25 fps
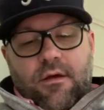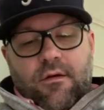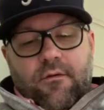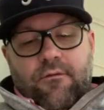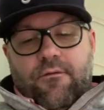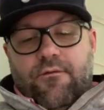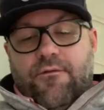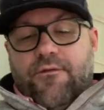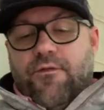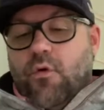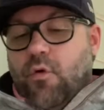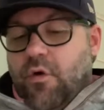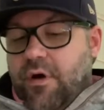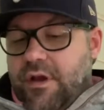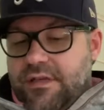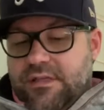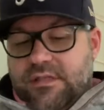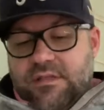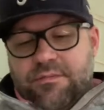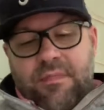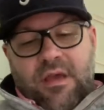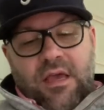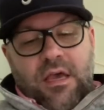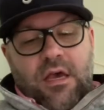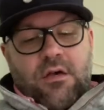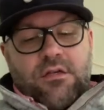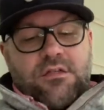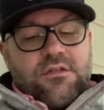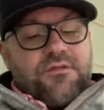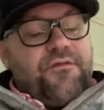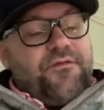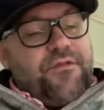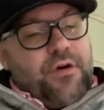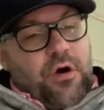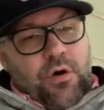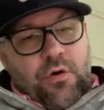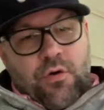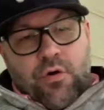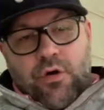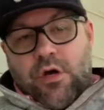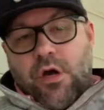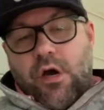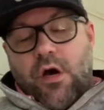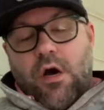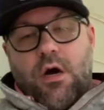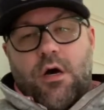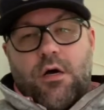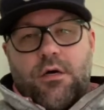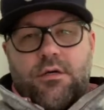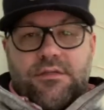voicemails, phone
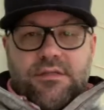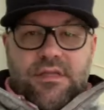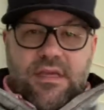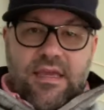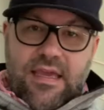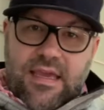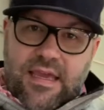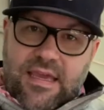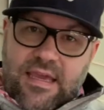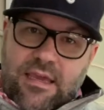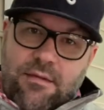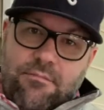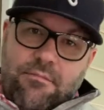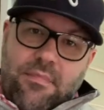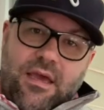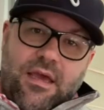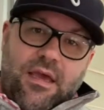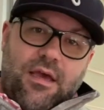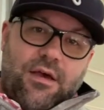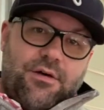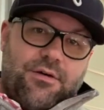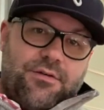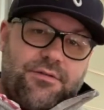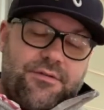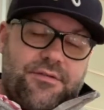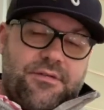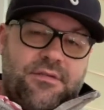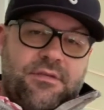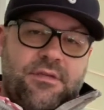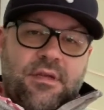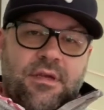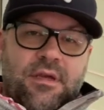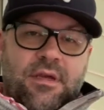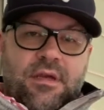calls, emails,